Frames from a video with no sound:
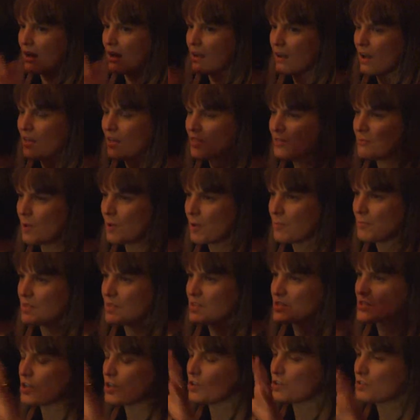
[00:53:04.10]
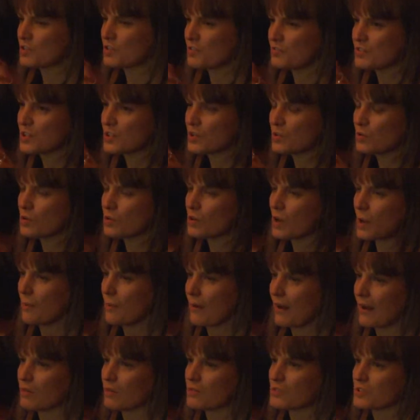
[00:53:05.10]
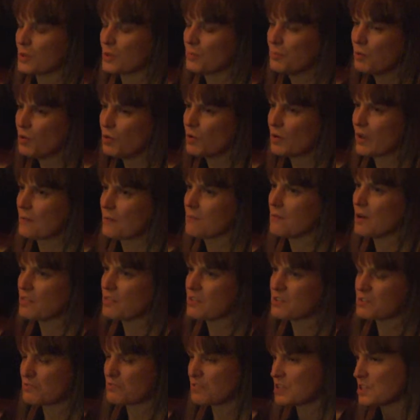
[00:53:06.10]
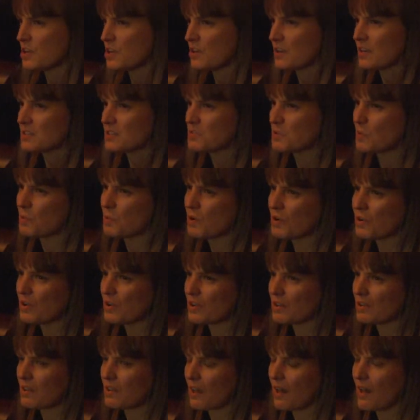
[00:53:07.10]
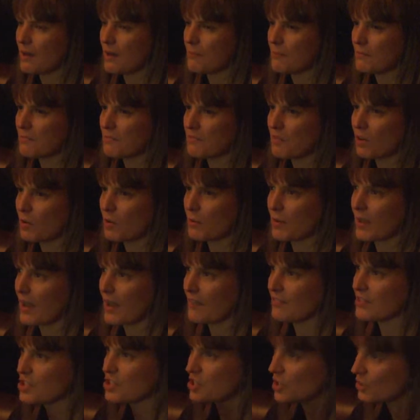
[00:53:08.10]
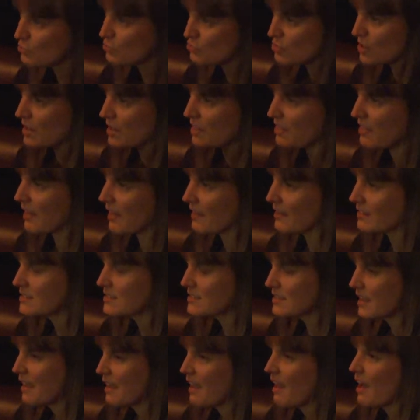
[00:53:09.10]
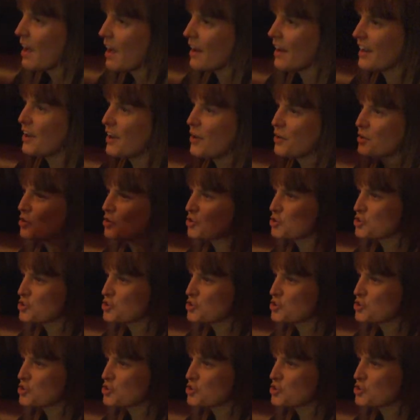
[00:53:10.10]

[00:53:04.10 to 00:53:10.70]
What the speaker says: At the moment, there's lots of talk about supporting mothers returning to work following having children and things. And I know your